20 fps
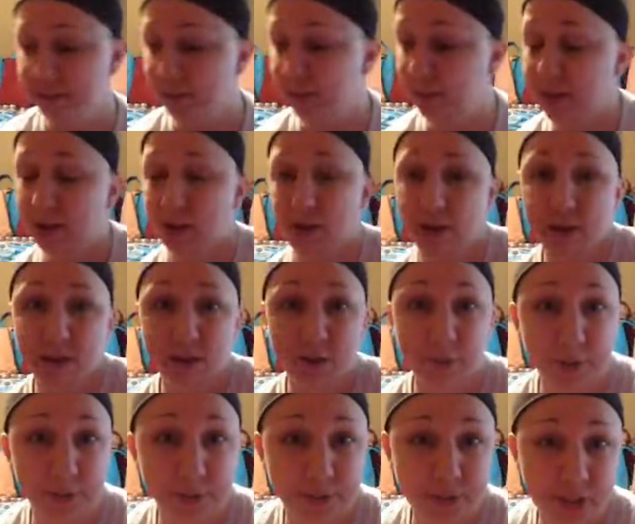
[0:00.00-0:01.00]
We are
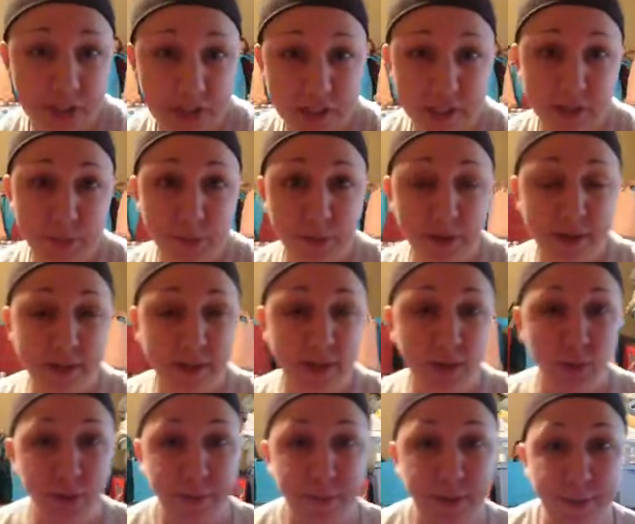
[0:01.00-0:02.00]
going with Jesus. Praise the
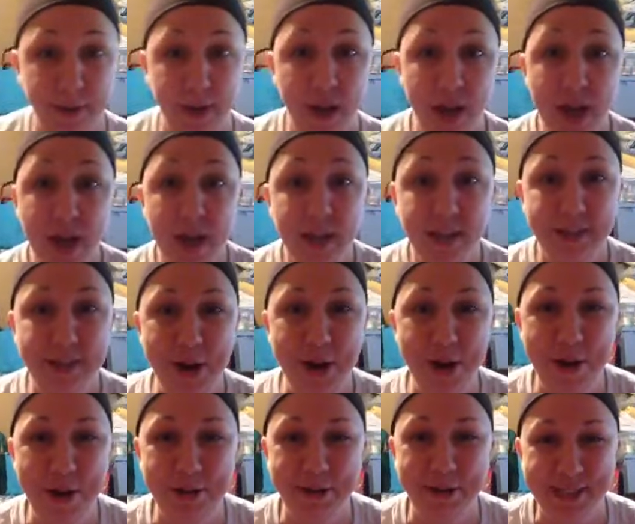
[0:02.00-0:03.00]
Lord, baby.
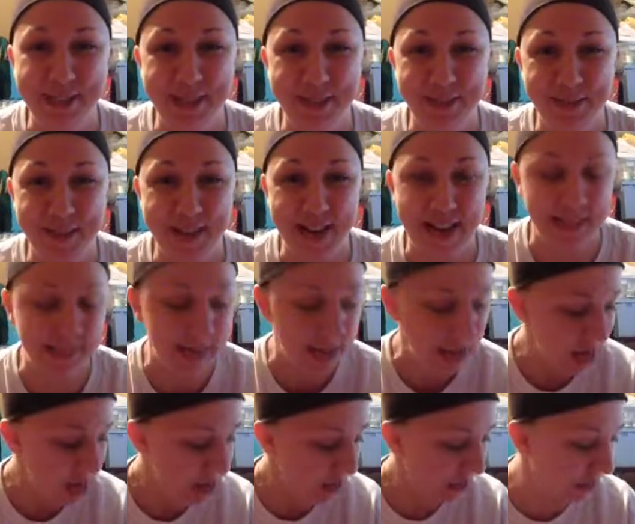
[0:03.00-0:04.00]
So, excuse me, guys.
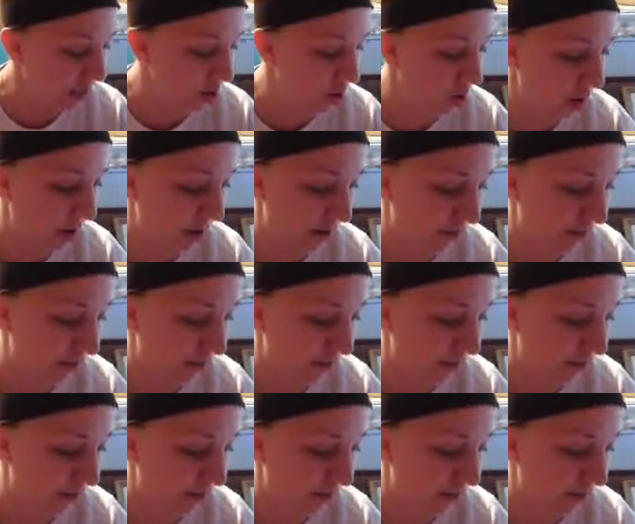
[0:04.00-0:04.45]
So,